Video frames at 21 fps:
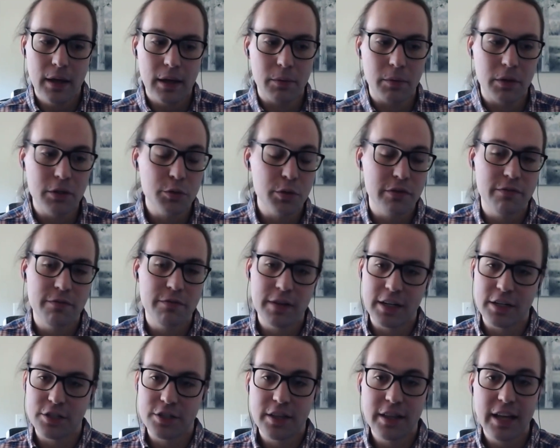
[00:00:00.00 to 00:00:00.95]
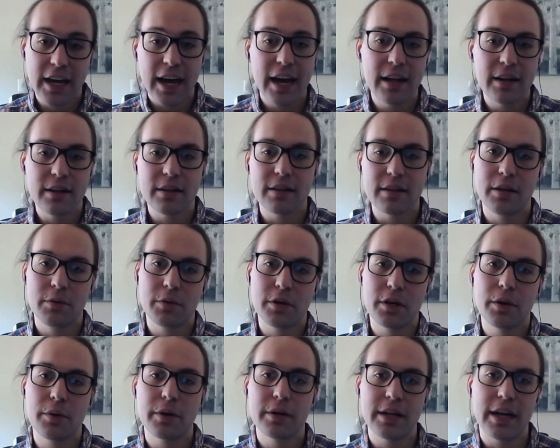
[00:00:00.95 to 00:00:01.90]
Once we've finished that, then we're
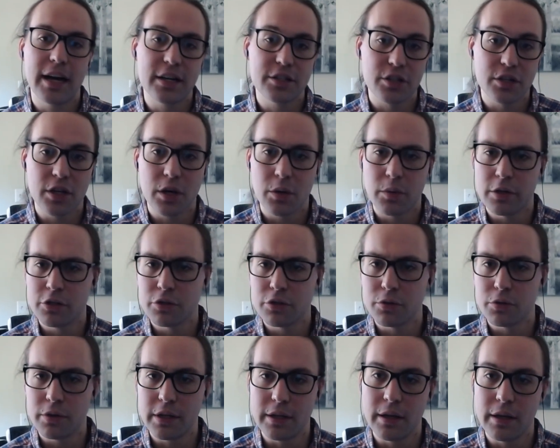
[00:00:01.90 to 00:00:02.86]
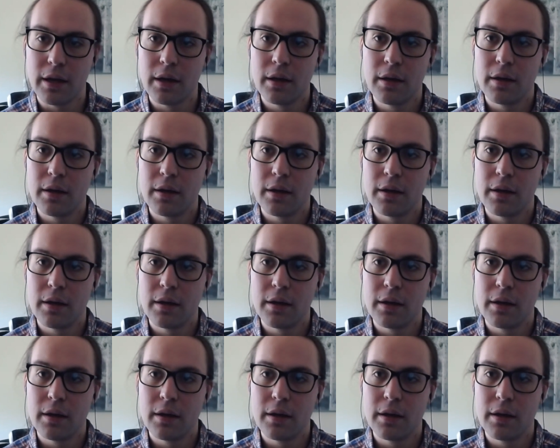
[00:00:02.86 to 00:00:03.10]
going to actually go into the,